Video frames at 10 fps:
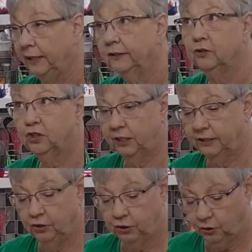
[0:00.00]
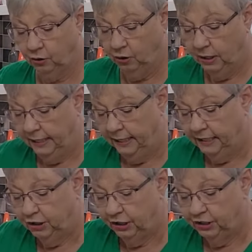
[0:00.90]
Ground ginger,
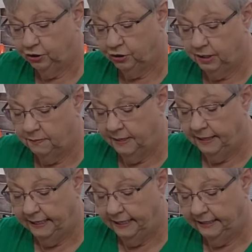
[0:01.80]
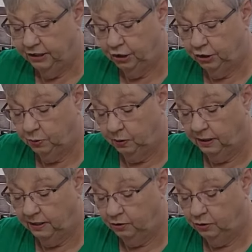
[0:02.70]
ginger to me is just one
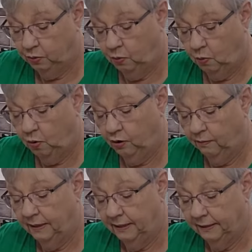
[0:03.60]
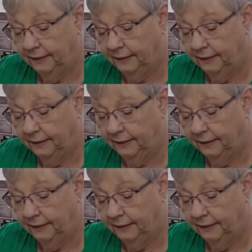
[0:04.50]
of those warm,